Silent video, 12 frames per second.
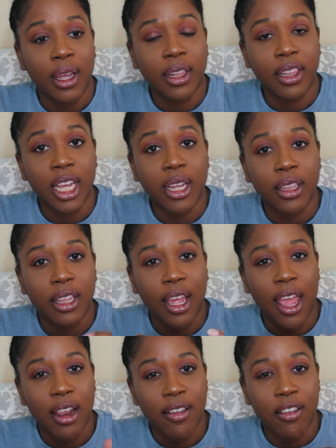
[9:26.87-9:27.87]

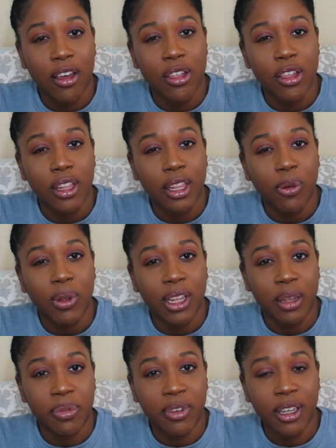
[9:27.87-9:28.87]
Anastasia liquid
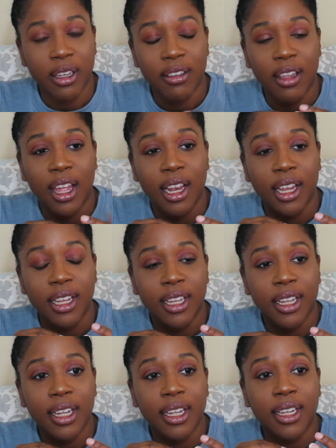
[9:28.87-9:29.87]
lipsticks, and
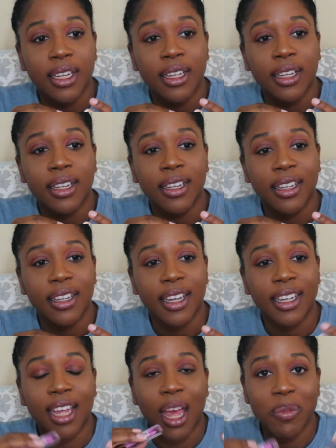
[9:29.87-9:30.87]

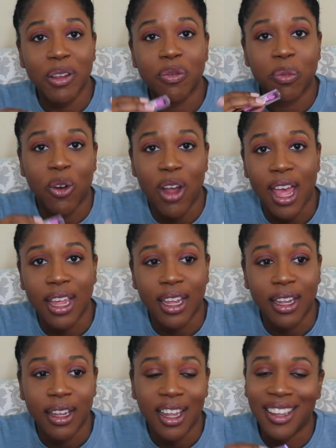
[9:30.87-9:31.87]
it kept it from
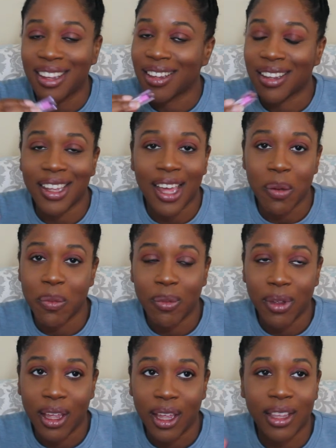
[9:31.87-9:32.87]
cracking. It
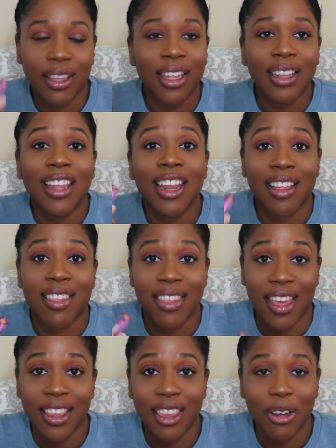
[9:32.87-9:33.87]
didn't let it
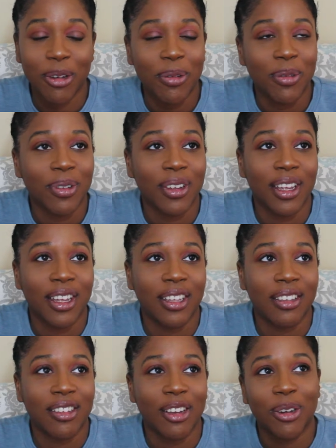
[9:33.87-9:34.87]
set though.
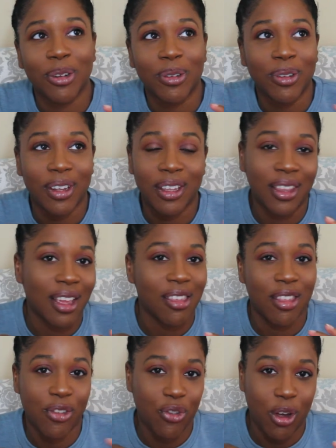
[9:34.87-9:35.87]
So
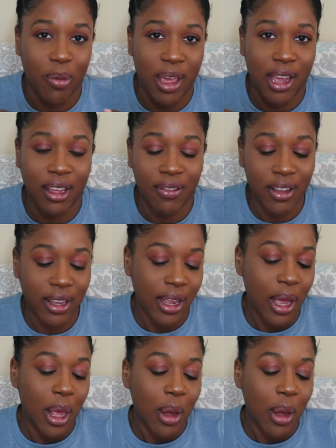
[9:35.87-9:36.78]
that's the drawback of it,